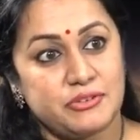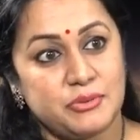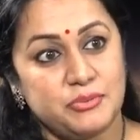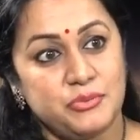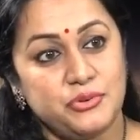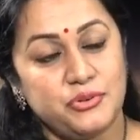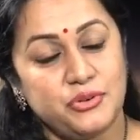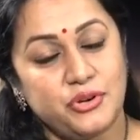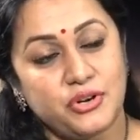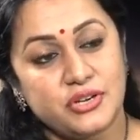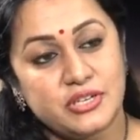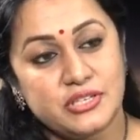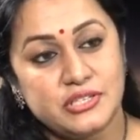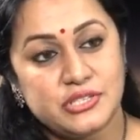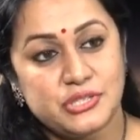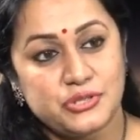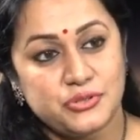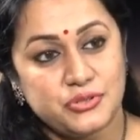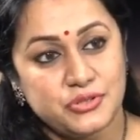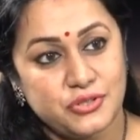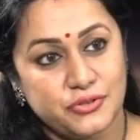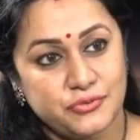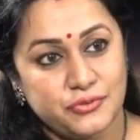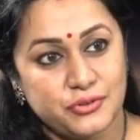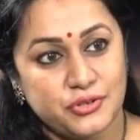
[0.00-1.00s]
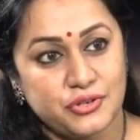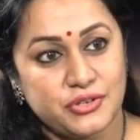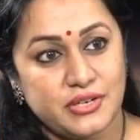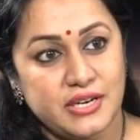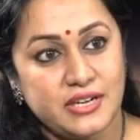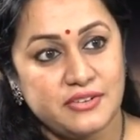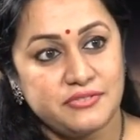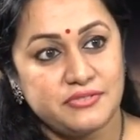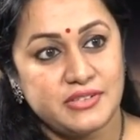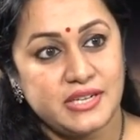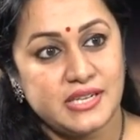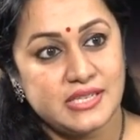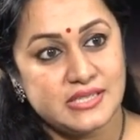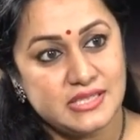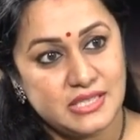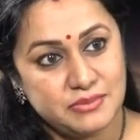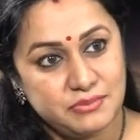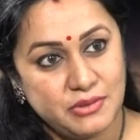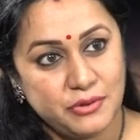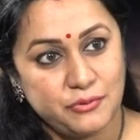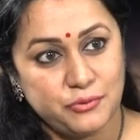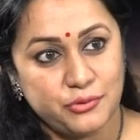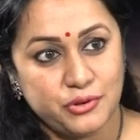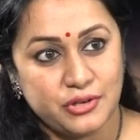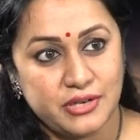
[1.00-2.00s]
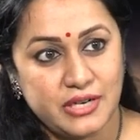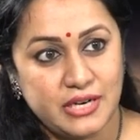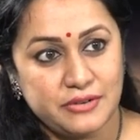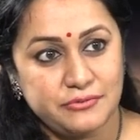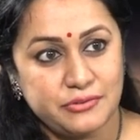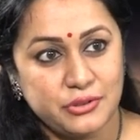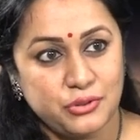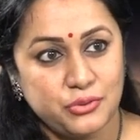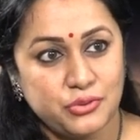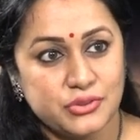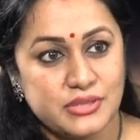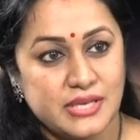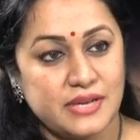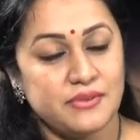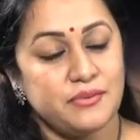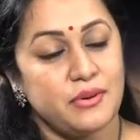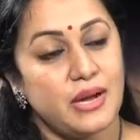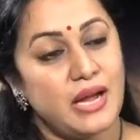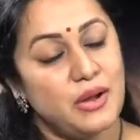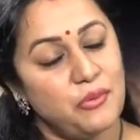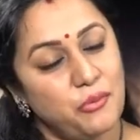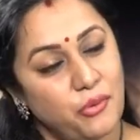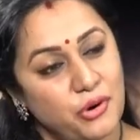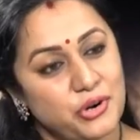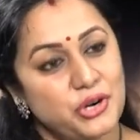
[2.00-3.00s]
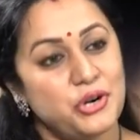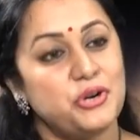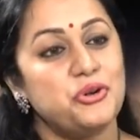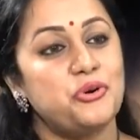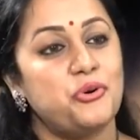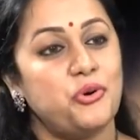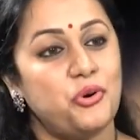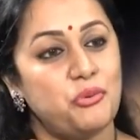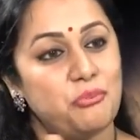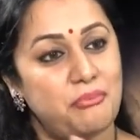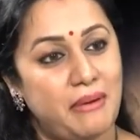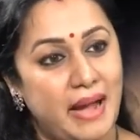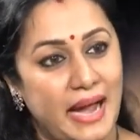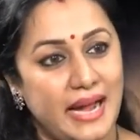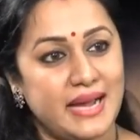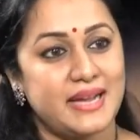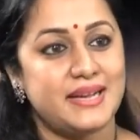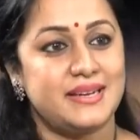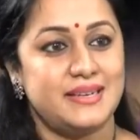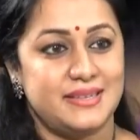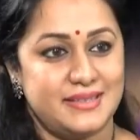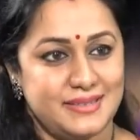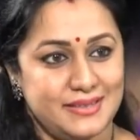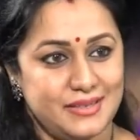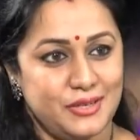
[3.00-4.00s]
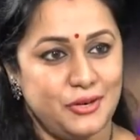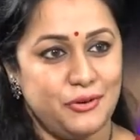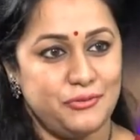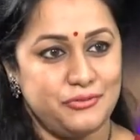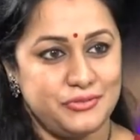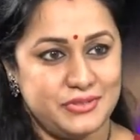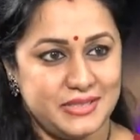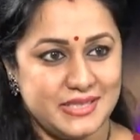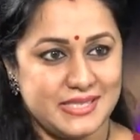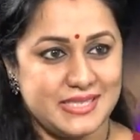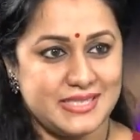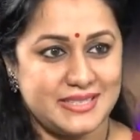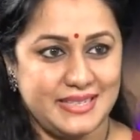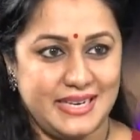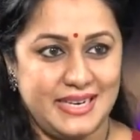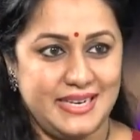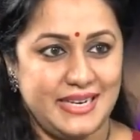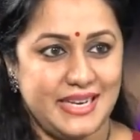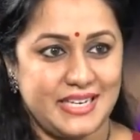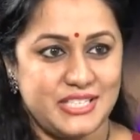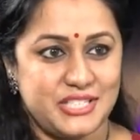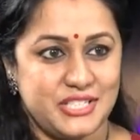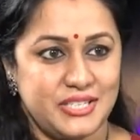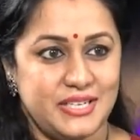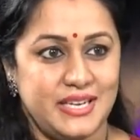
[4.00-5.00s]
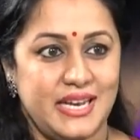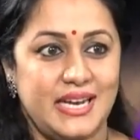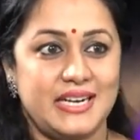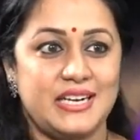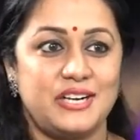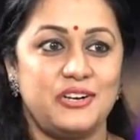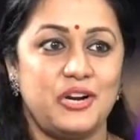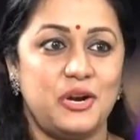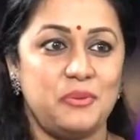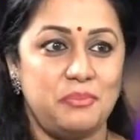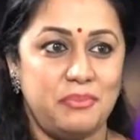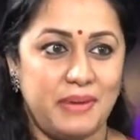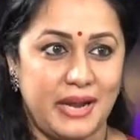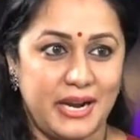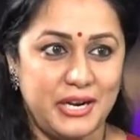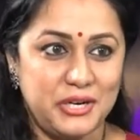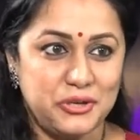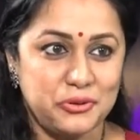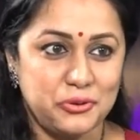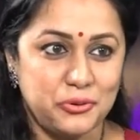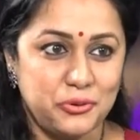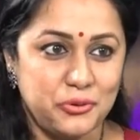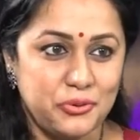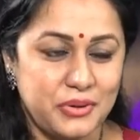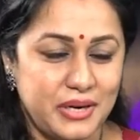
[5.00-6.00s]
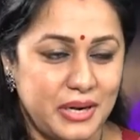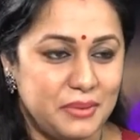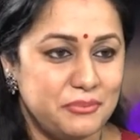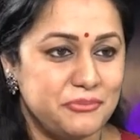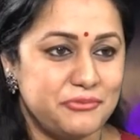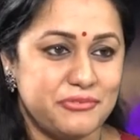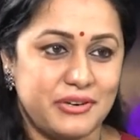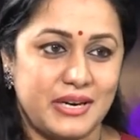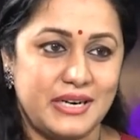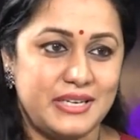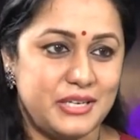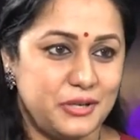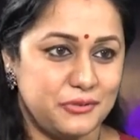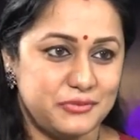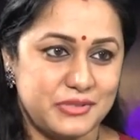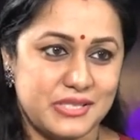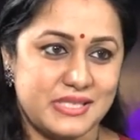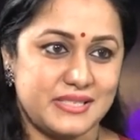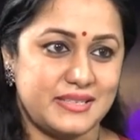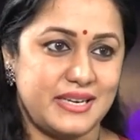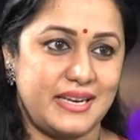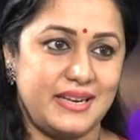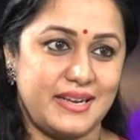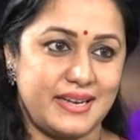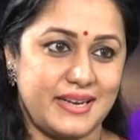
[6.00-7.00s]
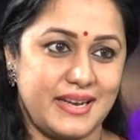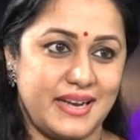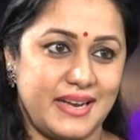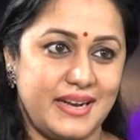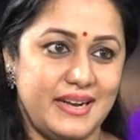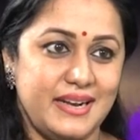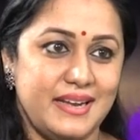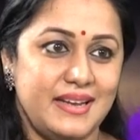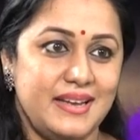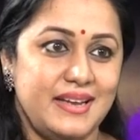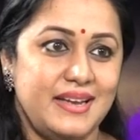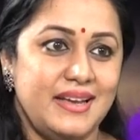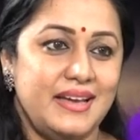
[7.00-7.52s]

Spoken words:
From New York Institute of Photography, I did my photography course. I wanted to go back of the screen actually. I did not plan to go come front of the screen again.